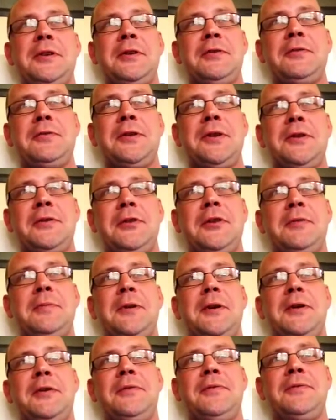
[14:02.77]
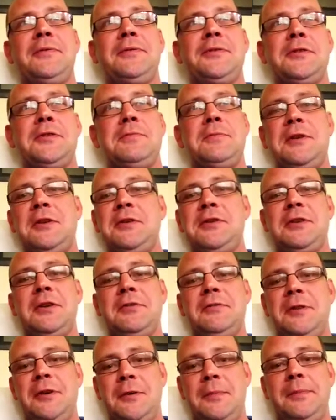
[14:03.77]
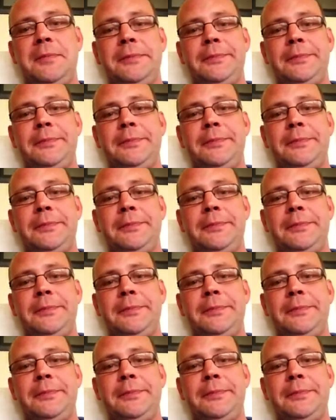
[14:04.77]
I know nothing about, just make stuff up.